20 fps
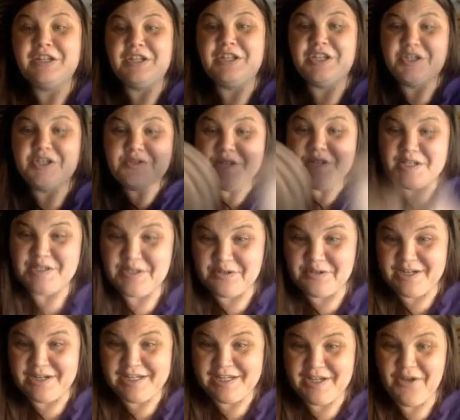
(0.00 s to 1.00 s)
You
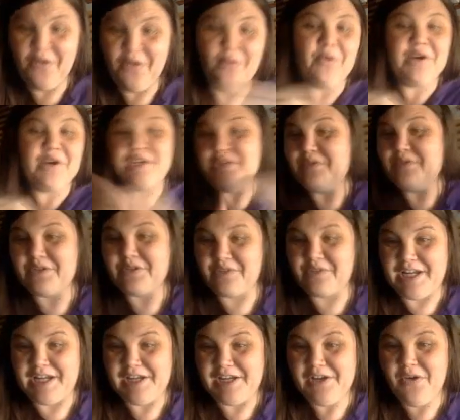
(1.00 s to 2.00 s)
disagree, or you
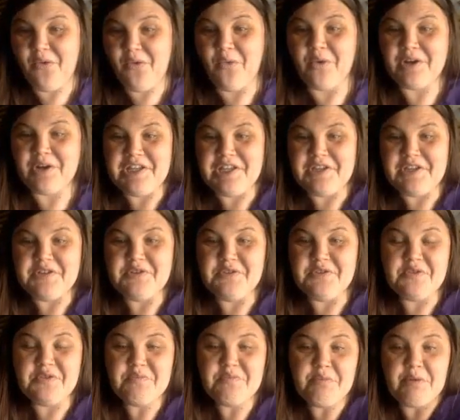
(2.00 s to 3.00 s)
agree, or
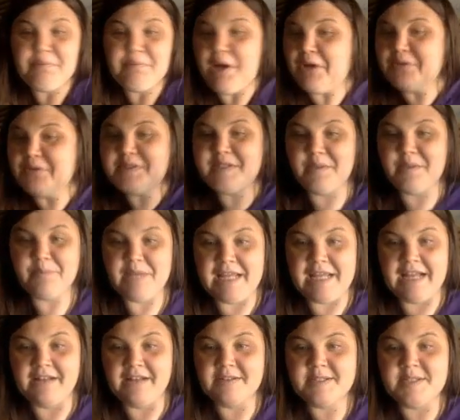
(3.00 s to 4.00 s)
you propose something else.